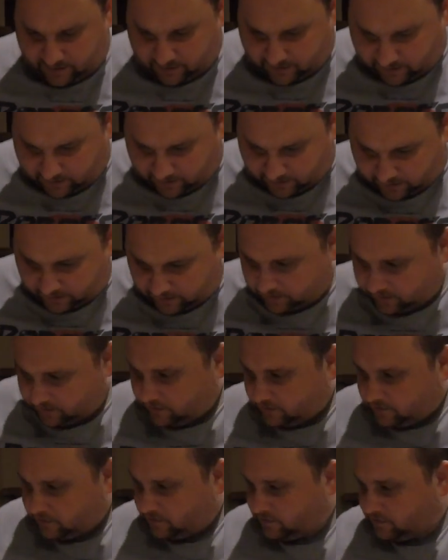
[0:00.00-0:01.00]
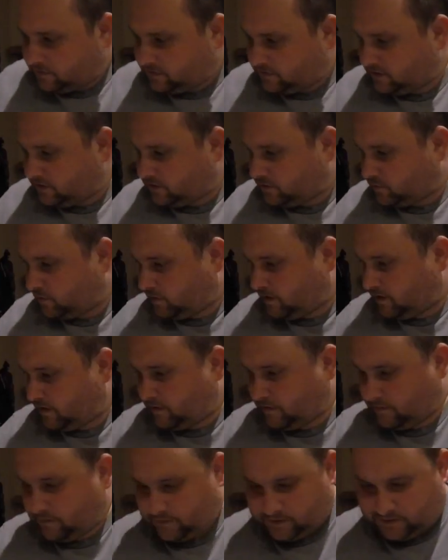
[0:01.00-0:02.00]
and
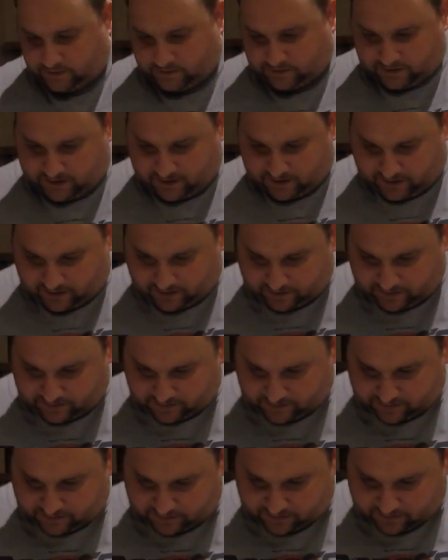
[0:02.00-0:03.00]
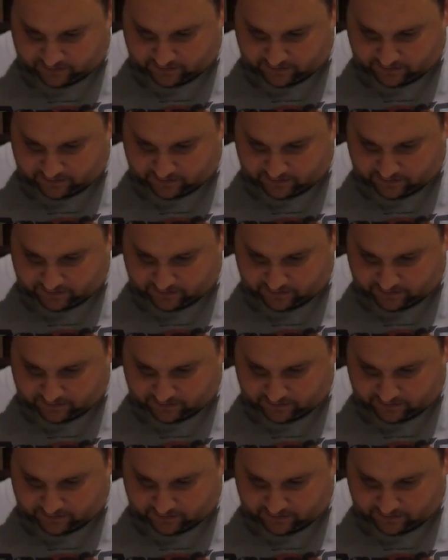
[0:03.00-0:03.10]
C12, which is this.